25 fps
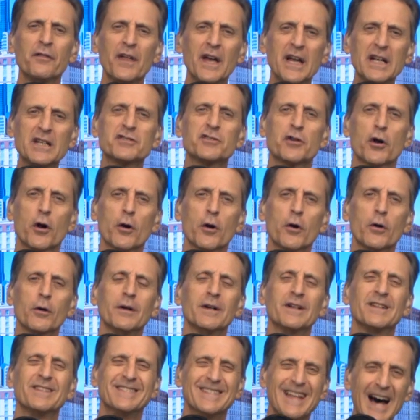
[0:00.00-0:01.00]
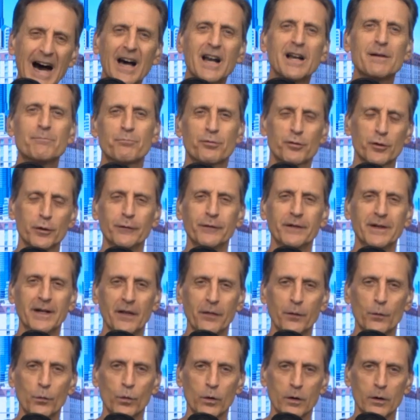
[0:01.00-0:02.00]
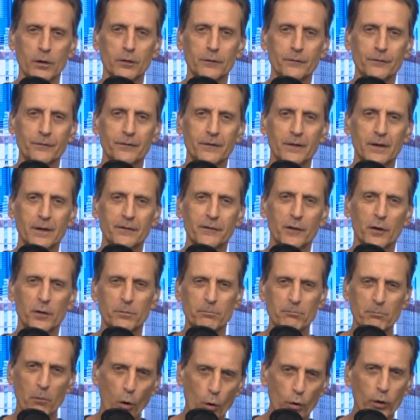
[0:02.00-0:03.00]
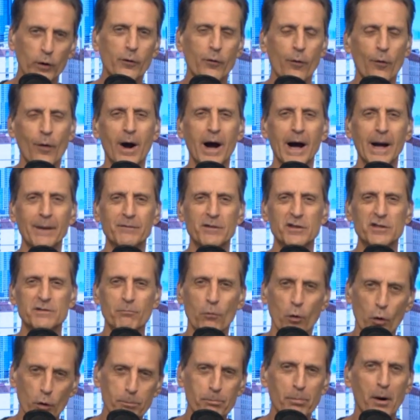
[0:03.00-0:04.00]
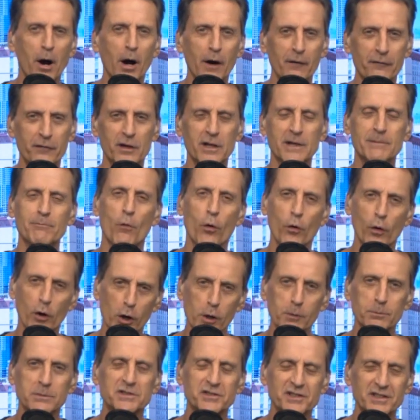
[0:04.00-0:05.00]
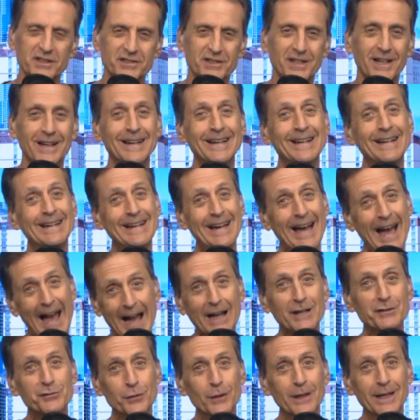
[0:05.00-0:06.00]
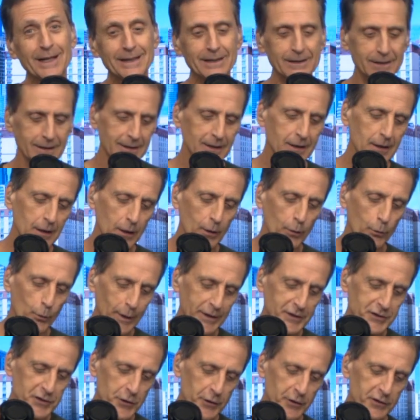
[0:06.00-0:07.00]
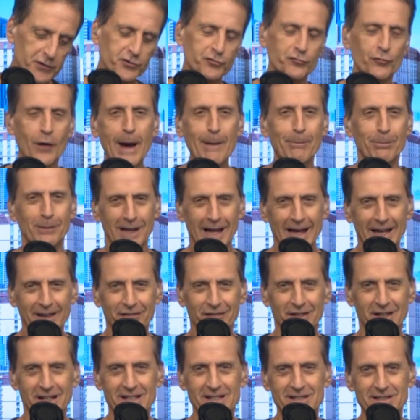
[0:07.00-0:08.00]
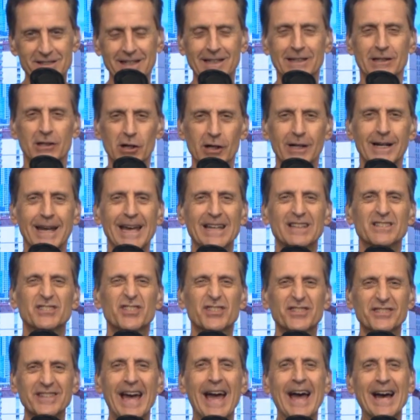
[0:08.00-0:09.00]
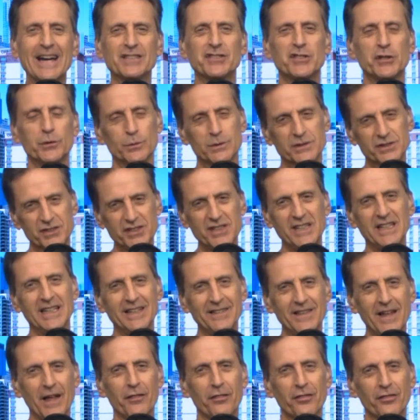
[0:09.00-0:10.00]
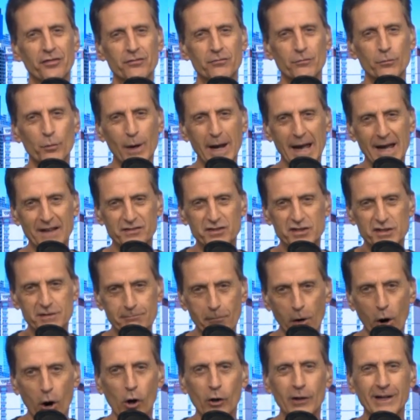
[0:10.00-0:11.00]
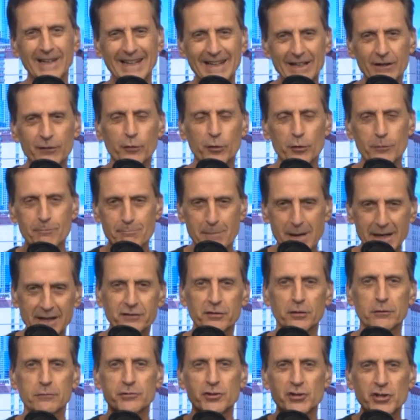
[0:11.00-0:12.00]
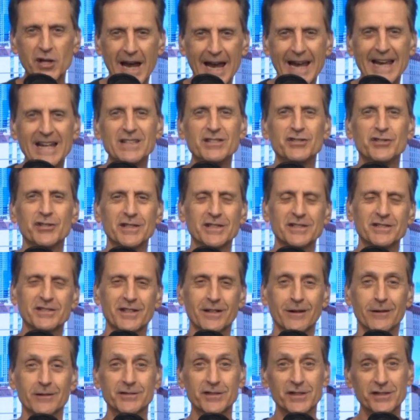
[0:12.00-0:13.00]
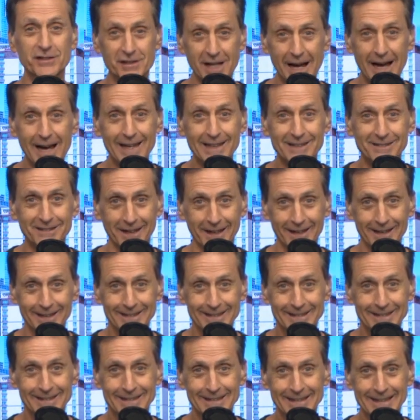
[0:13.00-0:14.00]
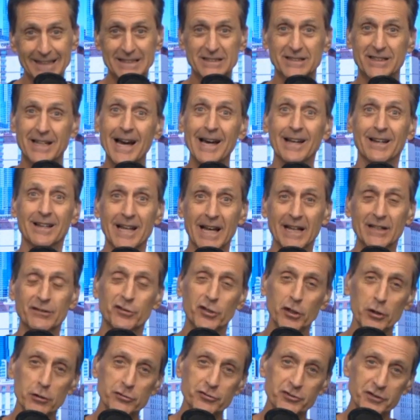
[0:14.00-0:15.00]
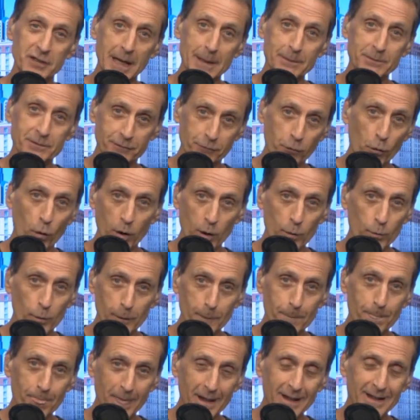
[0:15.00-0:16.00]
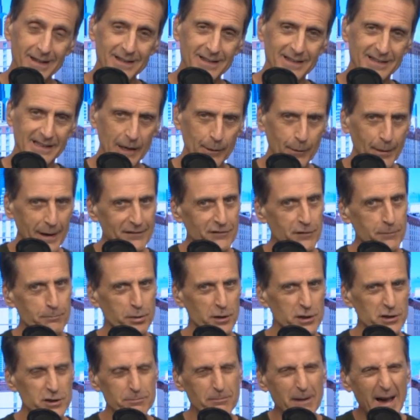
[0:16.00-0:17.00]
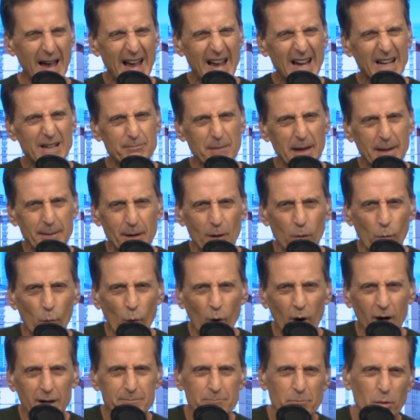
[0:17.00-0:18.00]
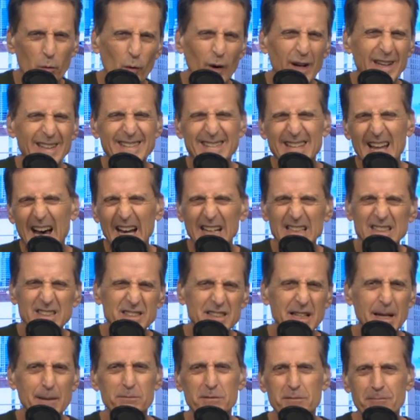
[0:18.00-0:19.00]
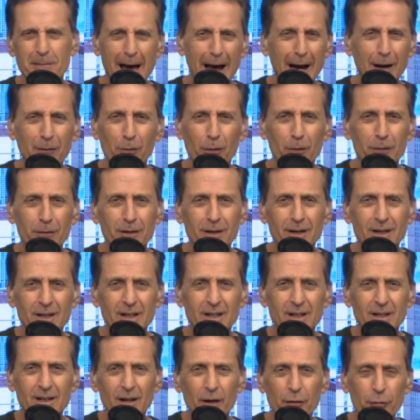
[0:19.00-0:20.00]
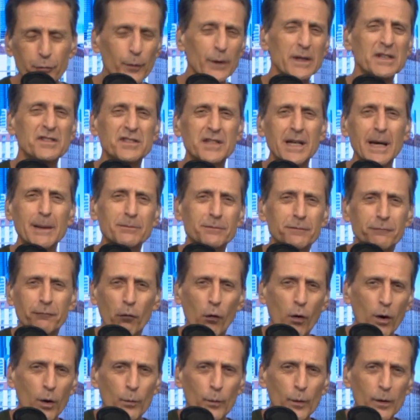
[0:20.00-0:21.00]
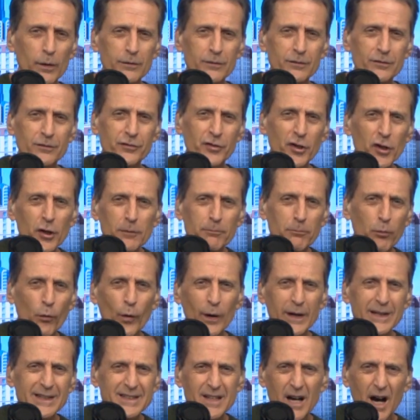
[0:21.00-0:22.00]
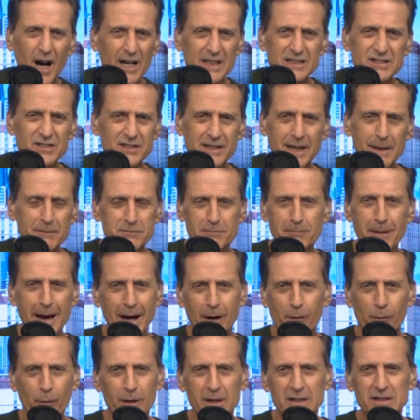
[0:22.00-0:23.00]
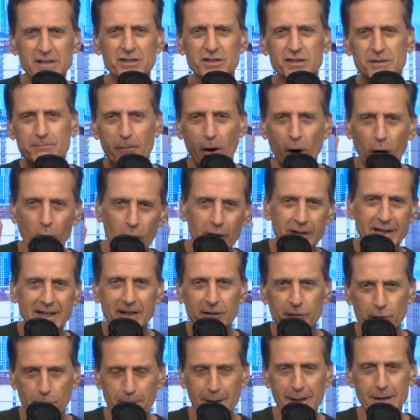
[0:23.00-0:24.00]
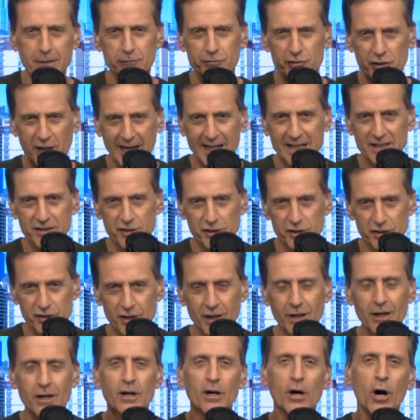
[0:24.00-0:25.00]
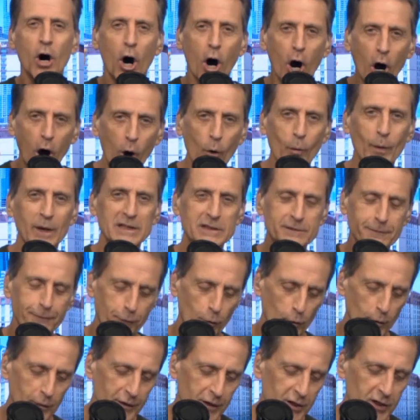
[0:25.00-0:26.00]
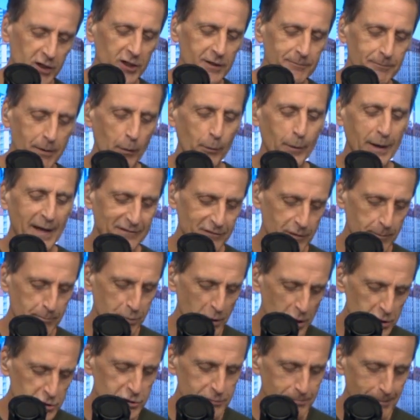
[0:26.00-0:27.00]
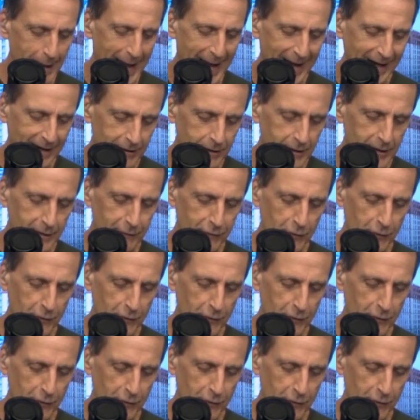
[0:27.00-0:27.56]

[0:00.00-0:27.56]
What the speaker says: things are not improving in the world. There's more crime, there's more poverty, more homelessness. Actually, when you extrapolate this and look at stats, you will see that we have small incremental changes in our society. It's kind of like 2 steps forward, and then we have a pushback, maybe 1.9 steps backward. 3 steps forward, 2.9 steps backward. It's small incremental changes, always for the good, but we have a pushback